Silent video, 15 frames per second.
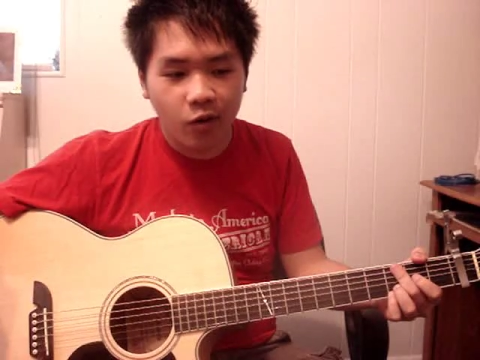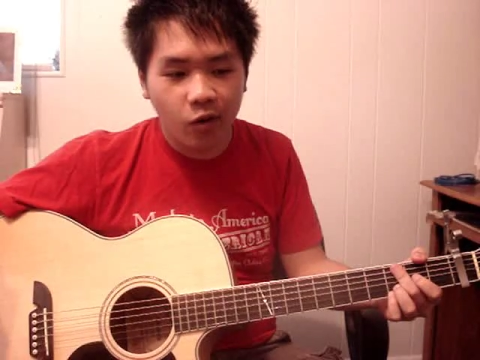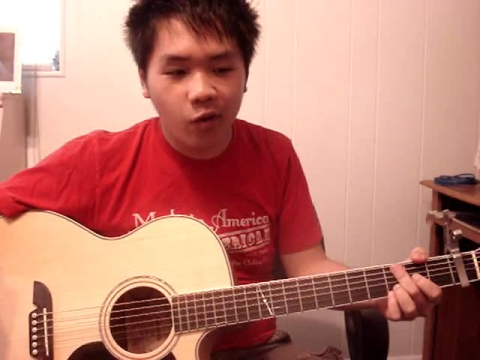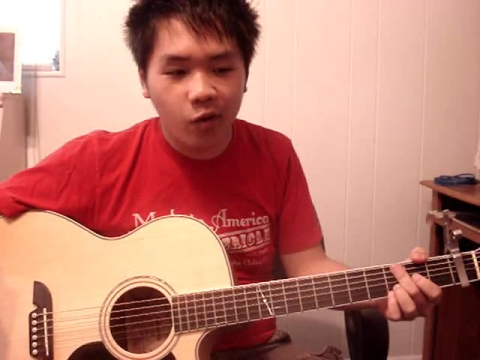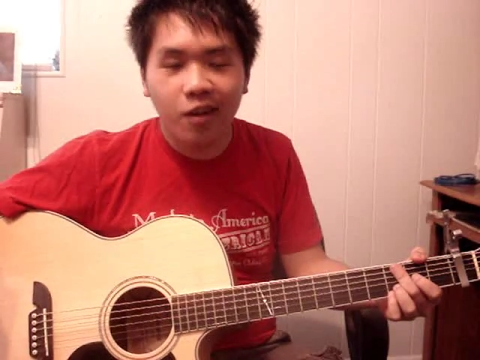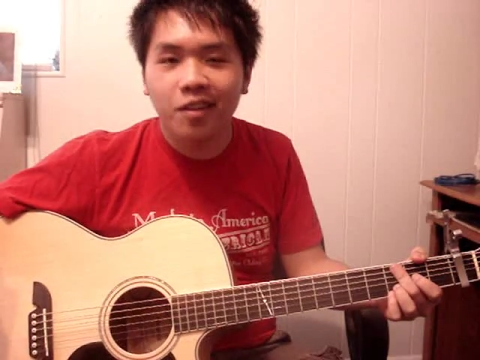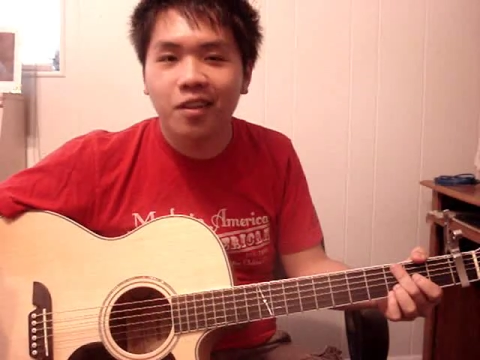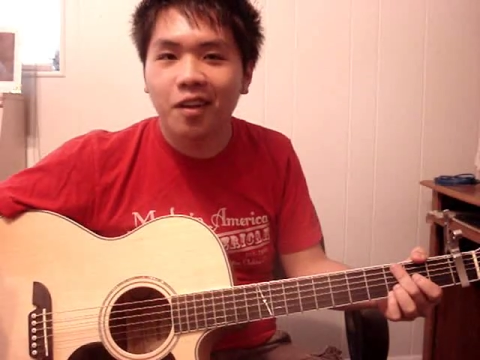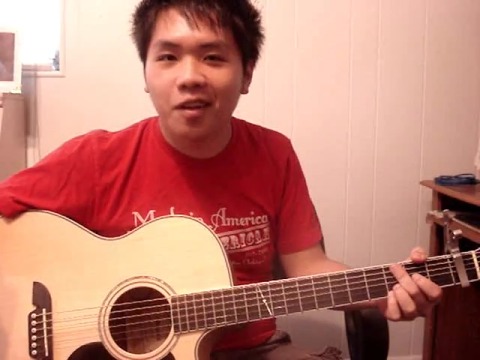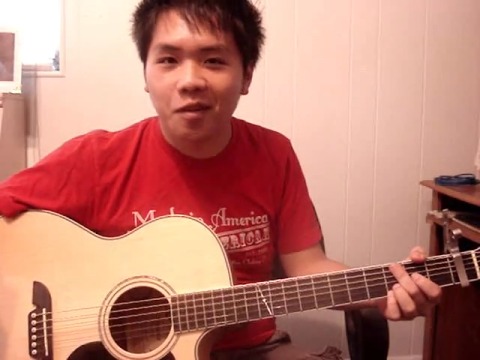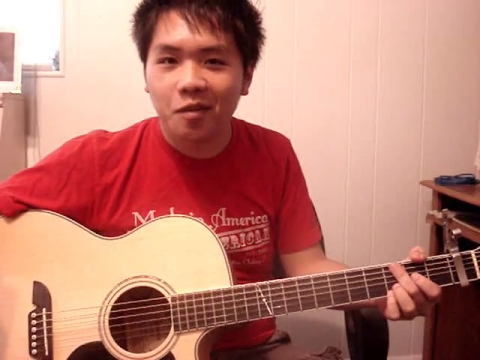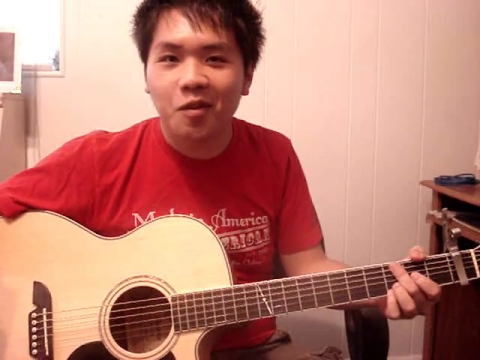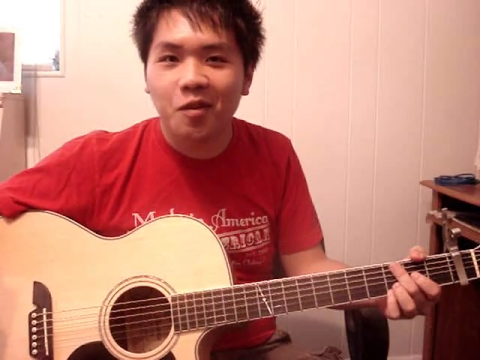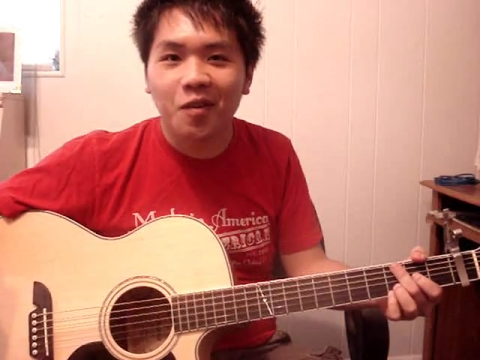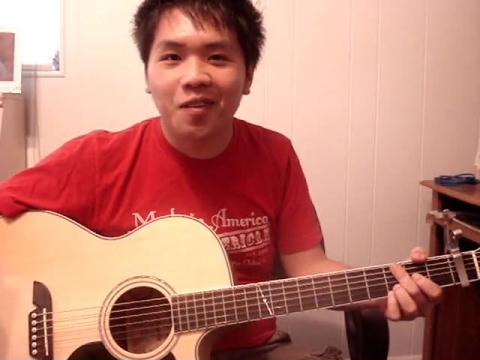You know, the
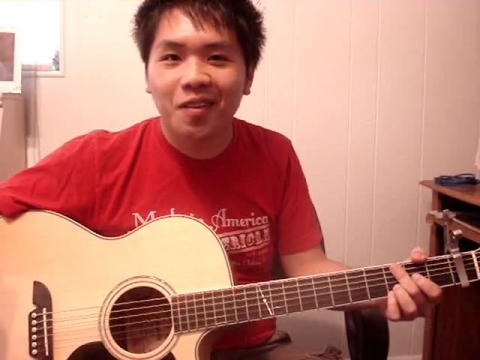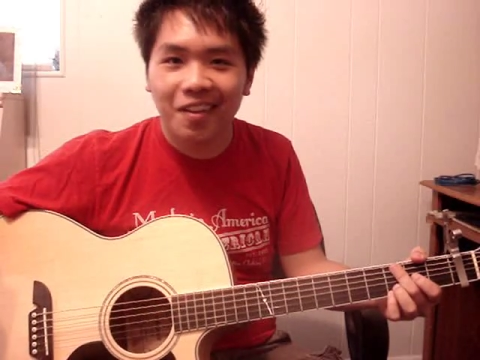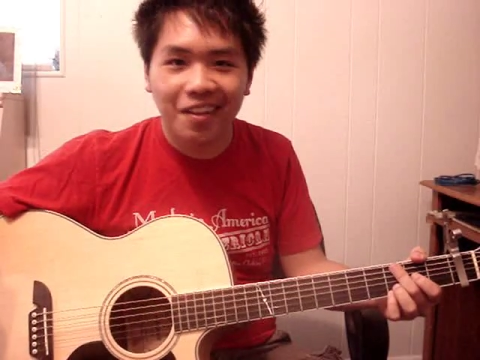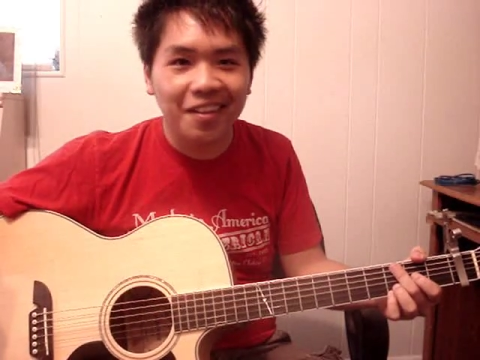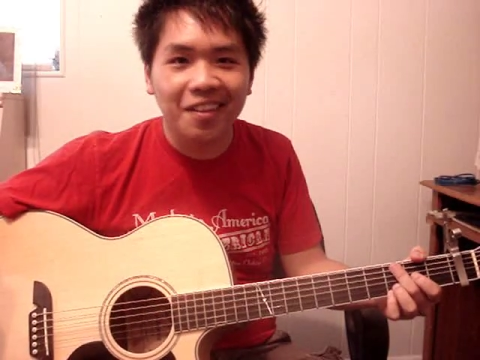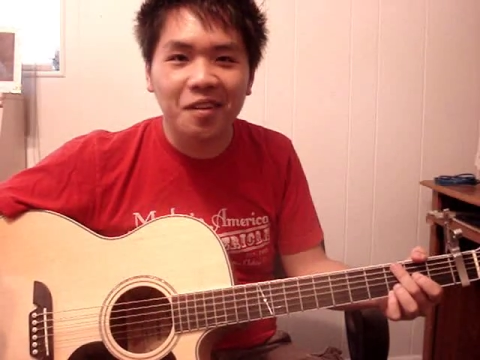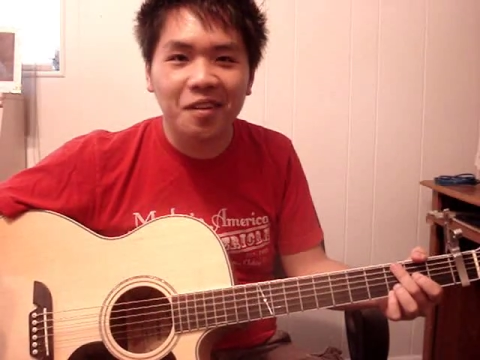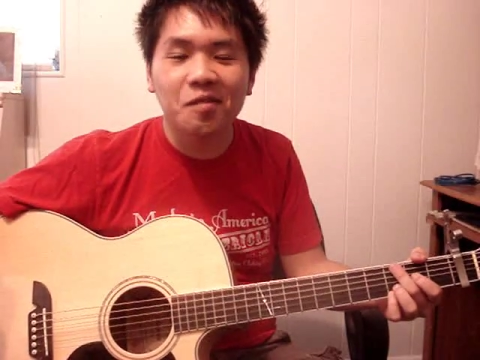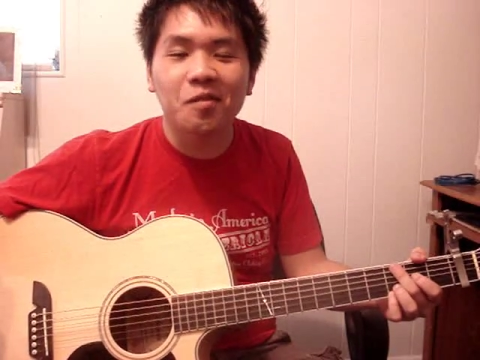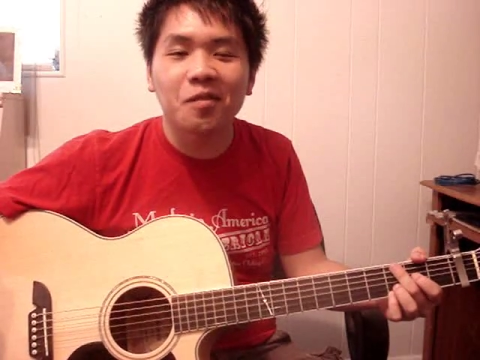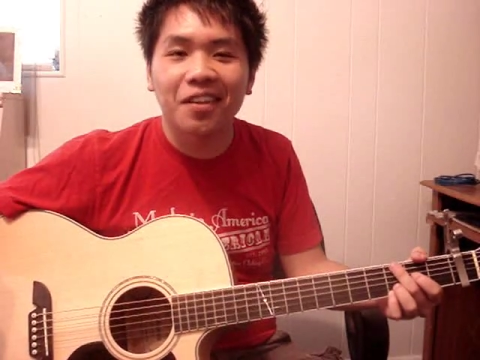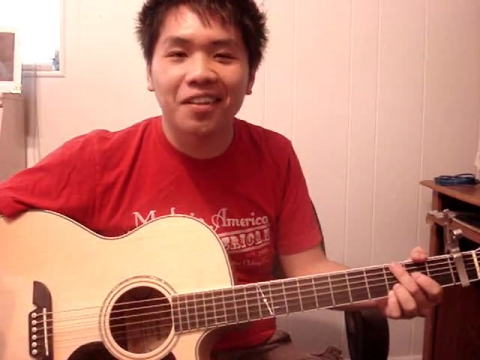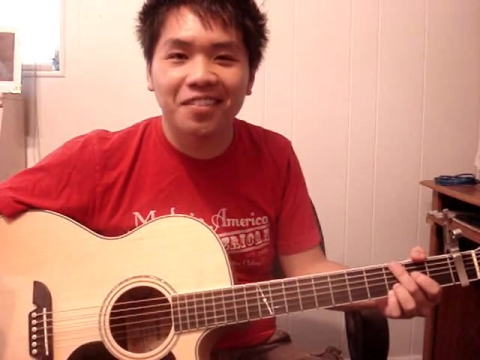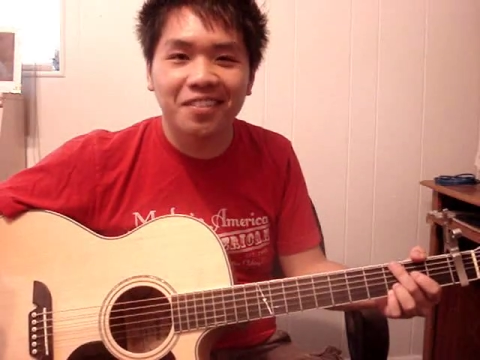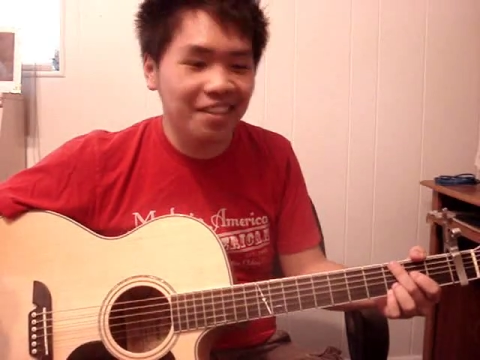intro, and
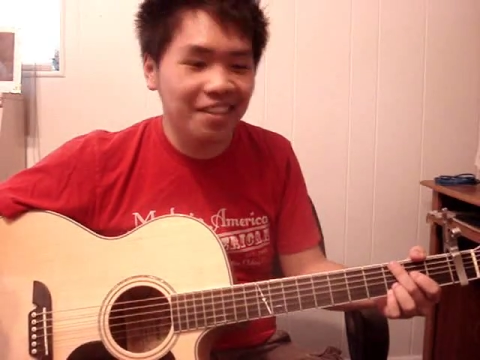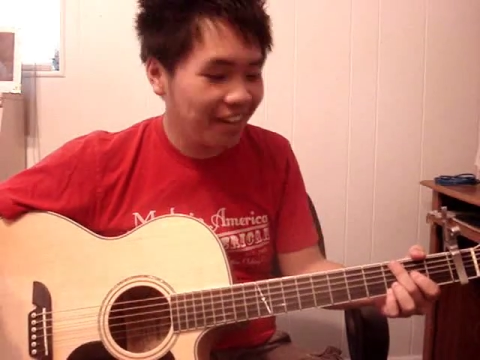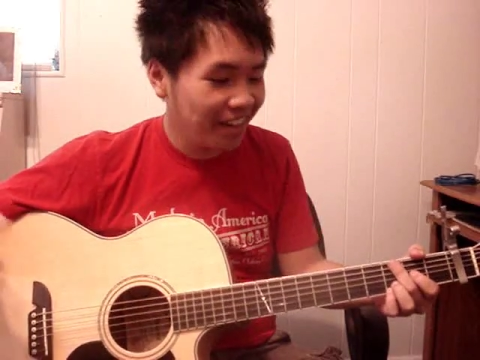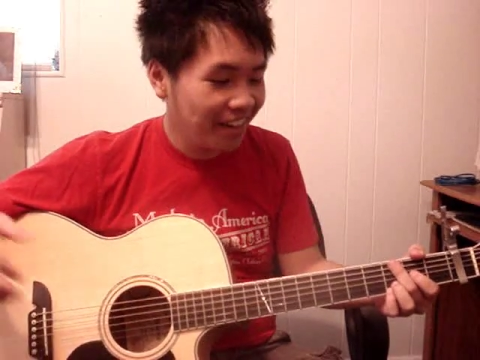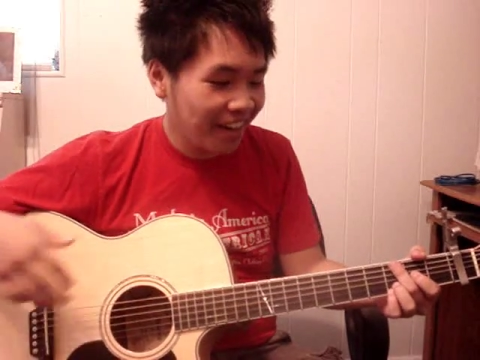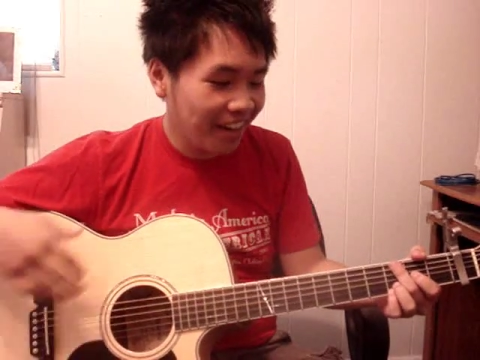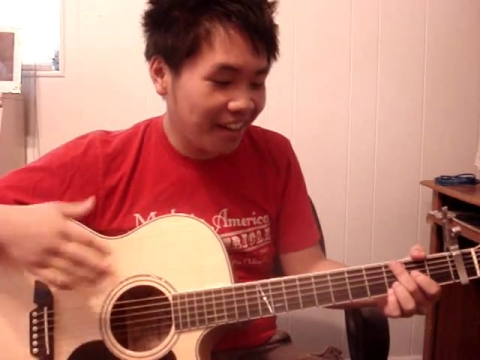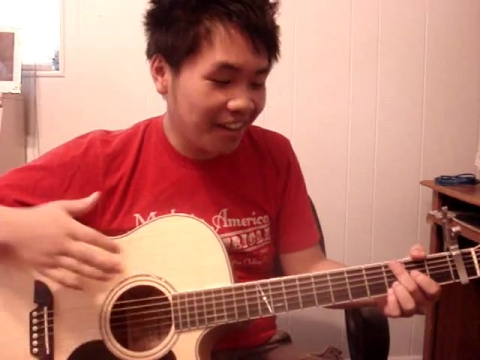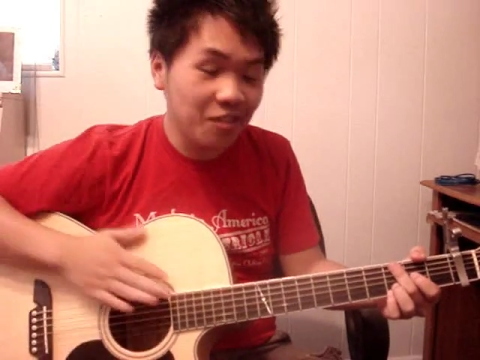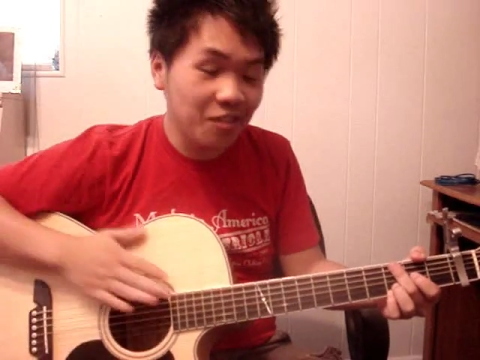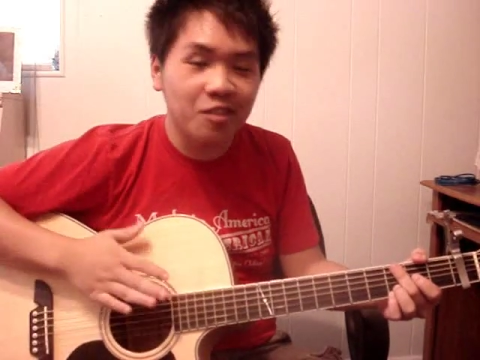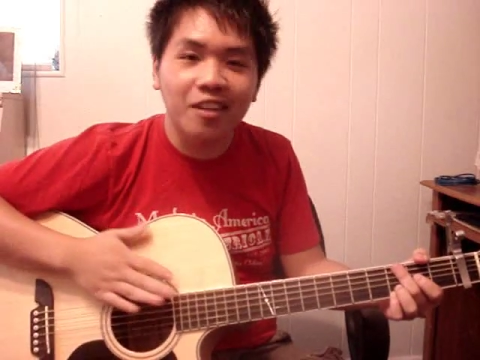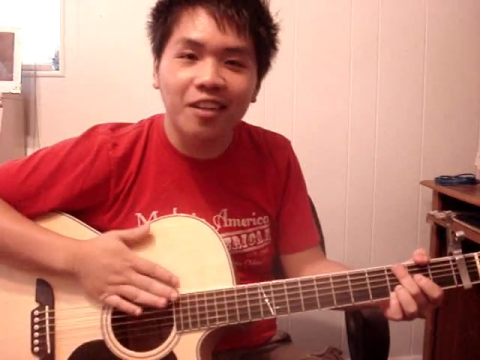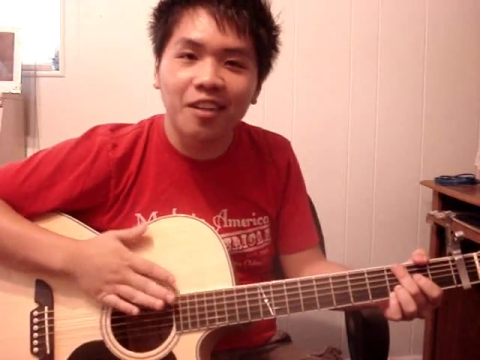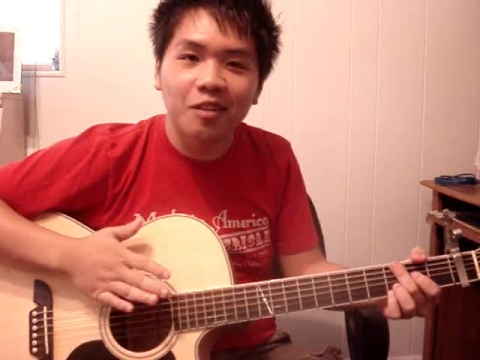that's it. And this
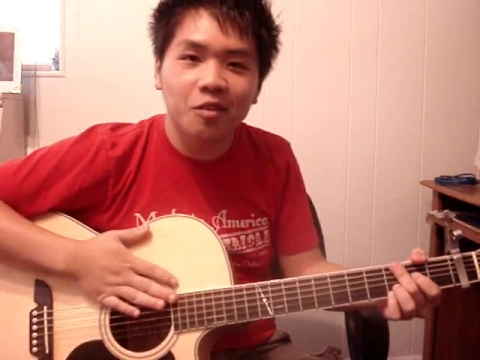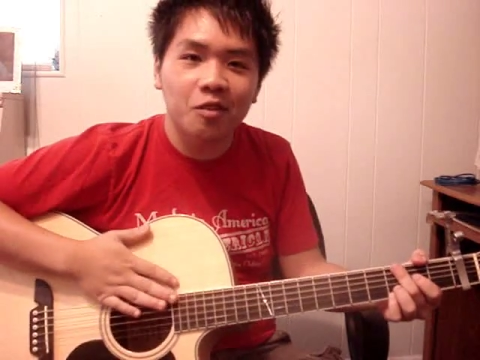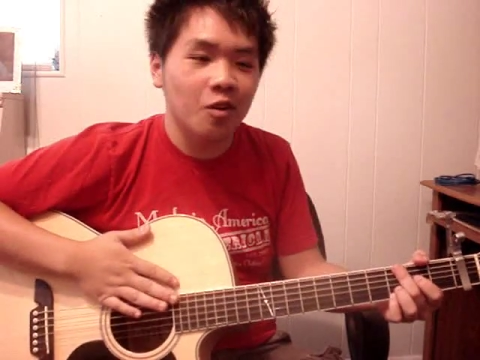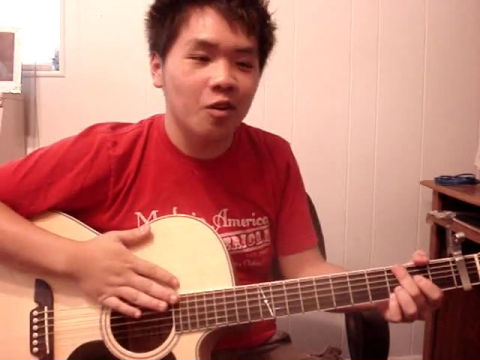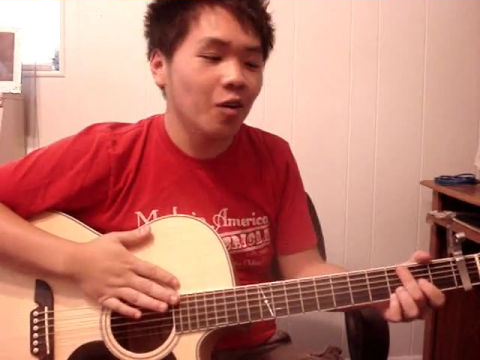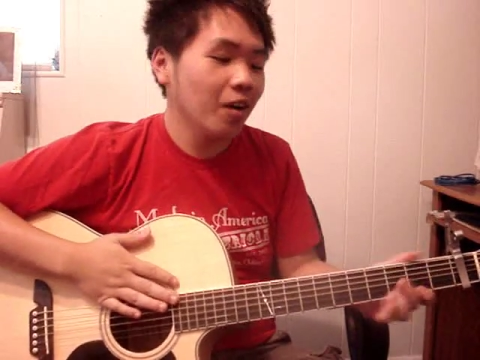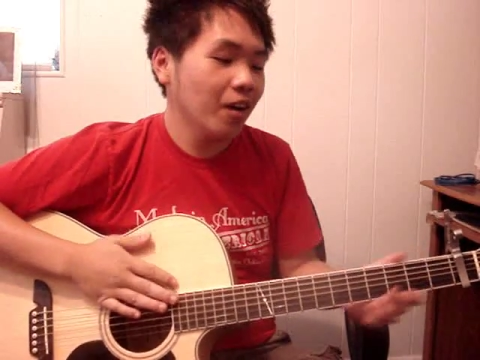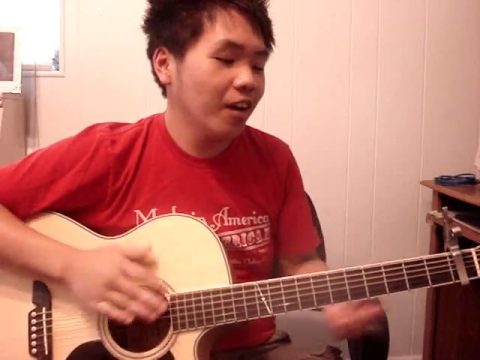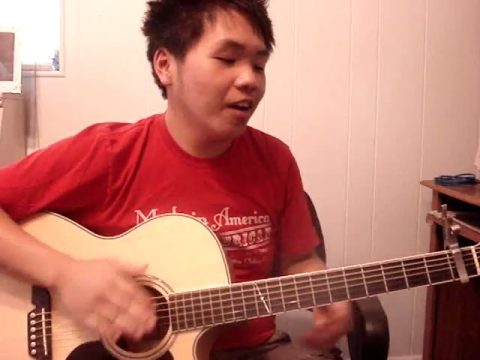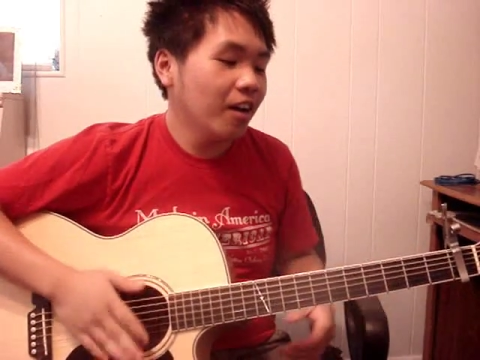is the intro.